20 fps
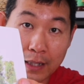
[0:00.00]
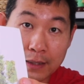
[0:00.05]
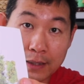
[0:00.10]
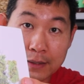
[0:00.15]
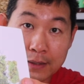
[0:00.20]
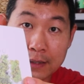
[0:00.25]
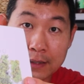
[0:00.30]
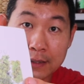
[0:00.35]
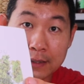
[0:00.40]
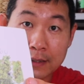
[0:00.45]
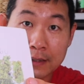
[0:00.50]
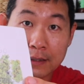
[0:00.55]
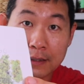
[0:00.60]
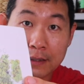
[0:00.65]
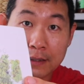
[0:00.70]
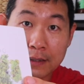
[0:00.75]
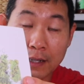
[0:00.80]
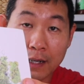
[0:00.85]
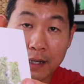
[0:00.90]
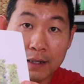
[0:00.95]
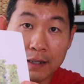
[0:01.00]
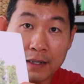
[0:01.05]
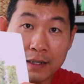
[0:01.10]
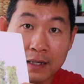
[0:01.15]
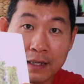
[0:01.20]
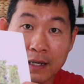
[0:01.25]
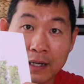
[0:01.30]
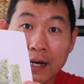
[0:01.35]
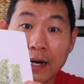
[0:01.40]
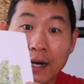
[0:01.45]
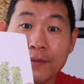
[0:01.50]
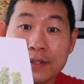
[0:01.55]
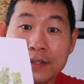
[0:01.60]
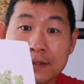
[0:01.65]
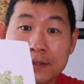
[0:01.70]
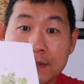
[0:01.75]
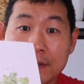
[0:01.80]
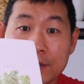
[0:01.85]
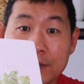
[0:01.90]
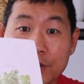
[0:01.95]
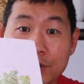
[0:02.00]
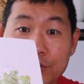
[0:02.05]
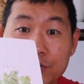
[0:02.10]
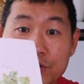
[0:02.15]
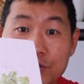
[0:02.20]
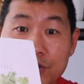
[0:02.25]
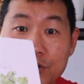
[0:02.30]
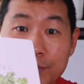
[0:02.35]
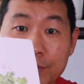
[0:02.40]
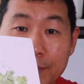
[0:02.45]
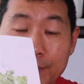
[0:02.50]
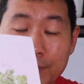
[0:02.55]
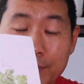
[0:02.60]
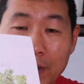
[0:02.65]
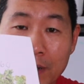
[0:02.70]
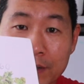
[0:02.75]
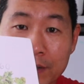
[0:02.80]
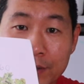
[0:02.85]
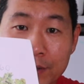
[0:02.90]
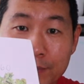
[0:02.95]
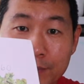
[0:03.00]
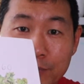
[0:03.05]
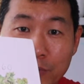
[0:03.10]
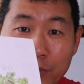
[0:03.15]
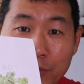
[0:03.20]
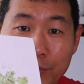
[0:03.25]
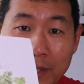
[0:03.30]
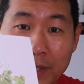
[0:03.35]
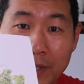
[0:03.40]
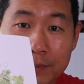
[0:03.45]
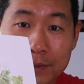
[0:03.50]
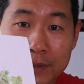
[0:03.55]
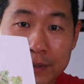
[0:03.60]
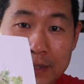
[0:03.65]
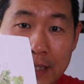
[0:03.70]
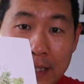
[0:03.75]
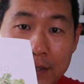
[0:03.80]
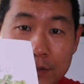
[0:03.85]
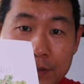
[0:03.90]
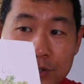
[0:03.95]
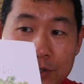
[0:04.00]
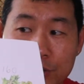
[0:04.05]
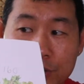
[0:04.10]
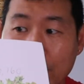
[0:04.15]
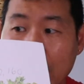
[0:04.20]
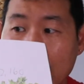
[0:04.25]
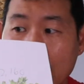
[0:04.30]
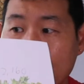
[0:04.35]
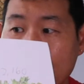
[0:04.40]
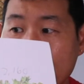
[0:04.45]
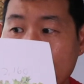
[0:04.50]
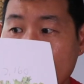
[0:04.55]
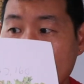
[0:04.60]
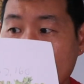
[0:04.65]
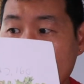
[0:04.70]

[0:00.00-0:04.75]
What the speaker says: Okay, on the YouTube, I probably won't be able to see it too well. But